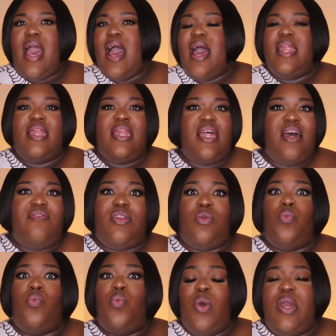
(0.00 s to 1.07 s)
I love it
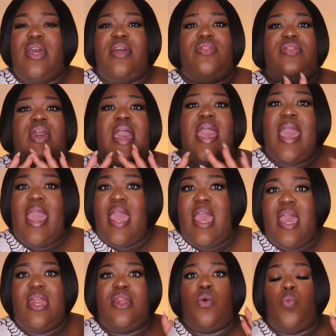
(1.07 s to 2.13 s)
with
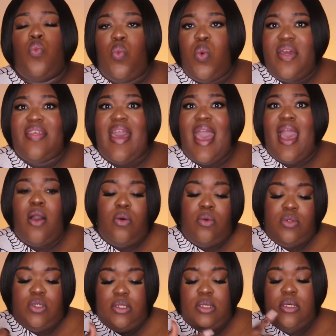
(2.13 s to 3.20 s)
and
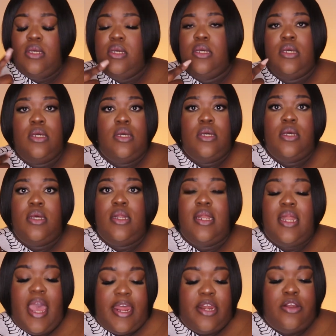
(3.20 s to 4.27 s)
without
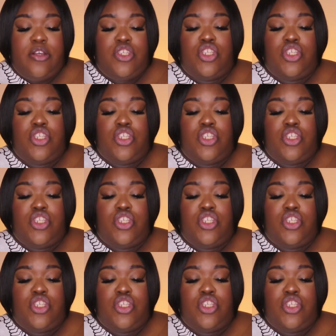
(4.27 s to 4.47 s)
liner.